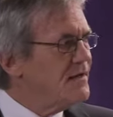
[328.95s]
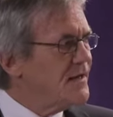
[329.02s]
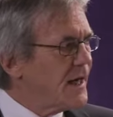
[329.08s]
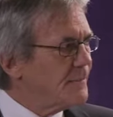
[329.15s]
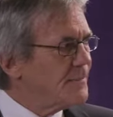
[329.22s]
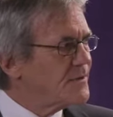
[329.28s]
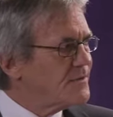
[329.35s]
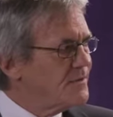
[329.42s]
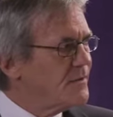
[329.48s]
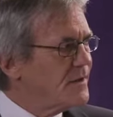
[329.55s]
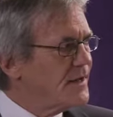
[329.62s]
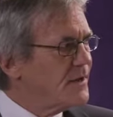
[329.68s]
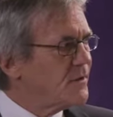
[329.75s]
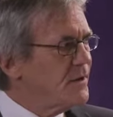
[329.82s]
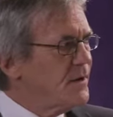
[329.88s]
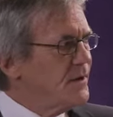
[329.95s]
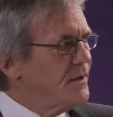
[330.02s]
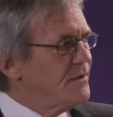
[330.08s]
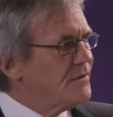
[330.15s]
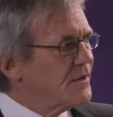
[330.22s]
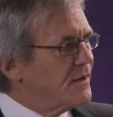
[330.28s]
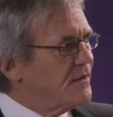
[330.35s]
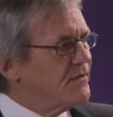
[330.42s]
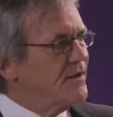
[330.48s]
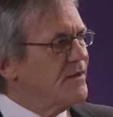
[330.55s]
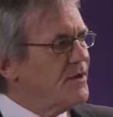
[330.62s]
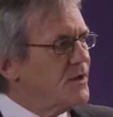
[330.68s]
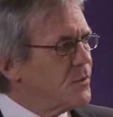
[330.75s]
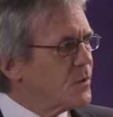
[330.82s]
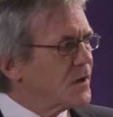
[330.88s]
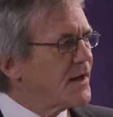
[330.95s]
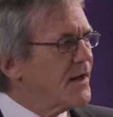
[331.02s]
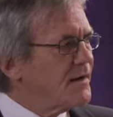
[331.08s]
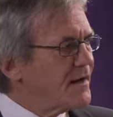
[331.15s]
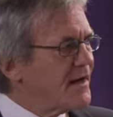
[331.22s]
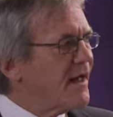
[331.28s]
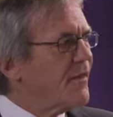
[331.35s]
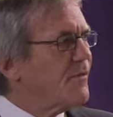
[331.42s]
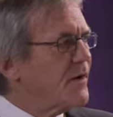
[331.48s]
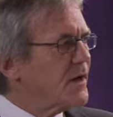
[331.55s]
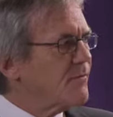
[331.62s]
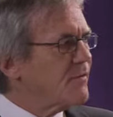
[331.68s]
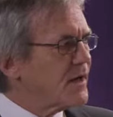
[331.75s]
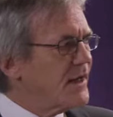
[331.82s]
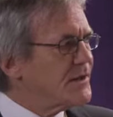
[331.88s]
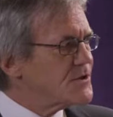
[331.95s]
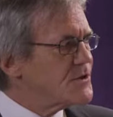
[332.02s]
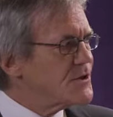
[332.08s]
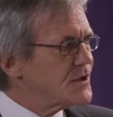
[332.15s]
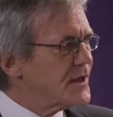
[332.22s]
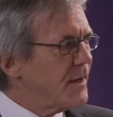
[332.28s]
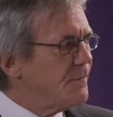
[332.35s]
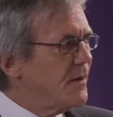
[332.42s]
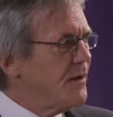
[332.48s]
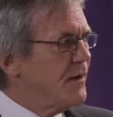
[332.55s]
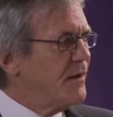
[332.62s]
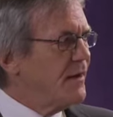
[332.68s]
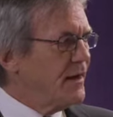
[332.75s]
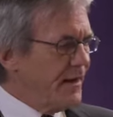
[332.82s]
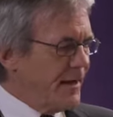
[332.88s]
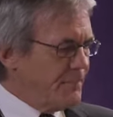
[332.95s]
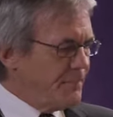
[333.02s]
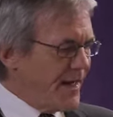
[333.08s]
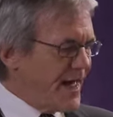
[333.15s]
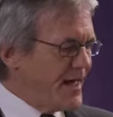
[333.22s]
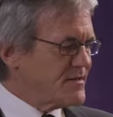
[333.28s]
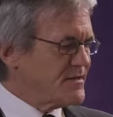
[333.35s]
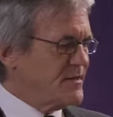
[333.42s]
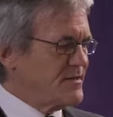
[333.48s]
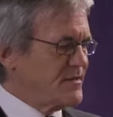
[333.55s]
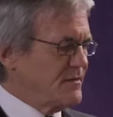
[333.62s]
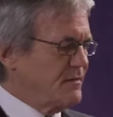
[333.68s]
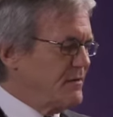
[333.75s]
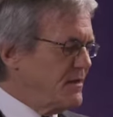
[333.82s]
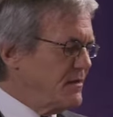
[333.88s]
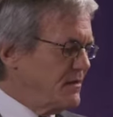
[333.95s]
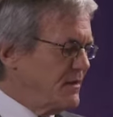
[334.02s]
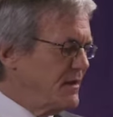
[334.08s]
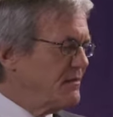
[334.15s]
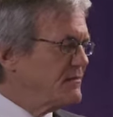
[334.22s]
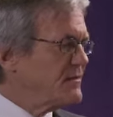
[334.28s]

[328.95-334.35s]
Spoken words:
the opportunity to continue working together in a relationship and pass the